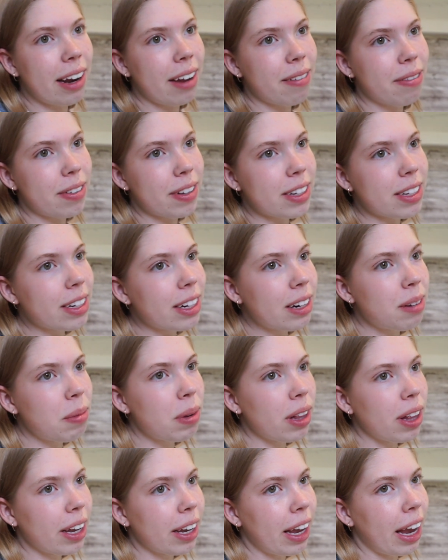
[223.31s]
if it's gonna
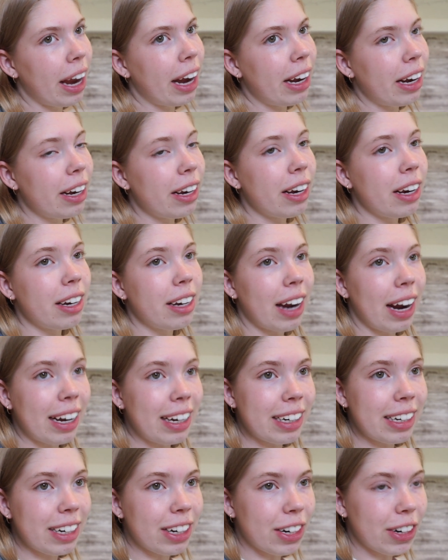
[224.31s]
be like 80 to
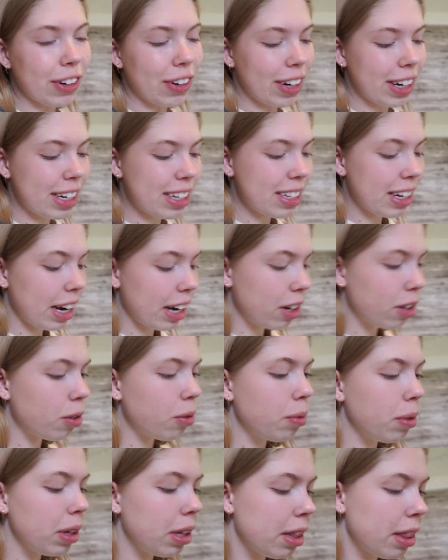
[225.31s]
90 degrees, I
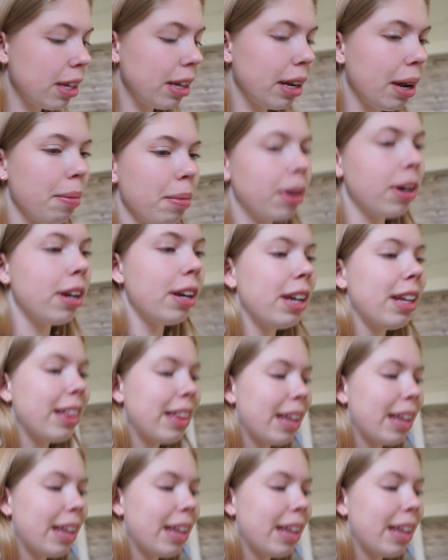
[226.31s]
don't really think I'm gonna need